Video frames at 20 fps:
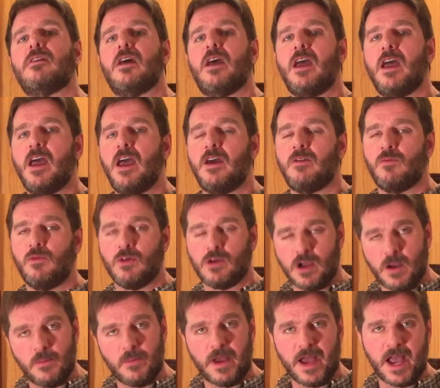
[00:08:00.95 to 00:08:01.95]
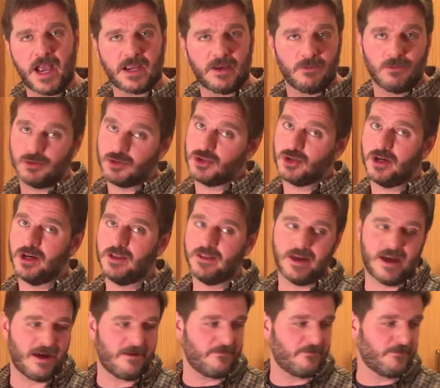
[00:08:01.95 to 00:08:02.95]
and we'll come back and we'll show you
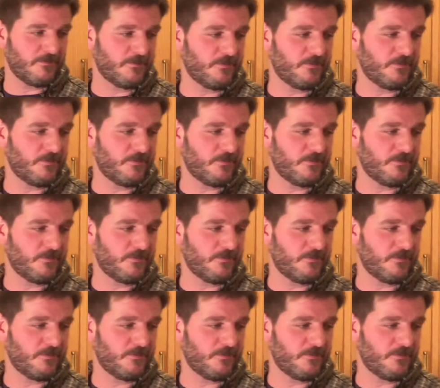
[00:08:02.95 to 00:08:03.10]
that.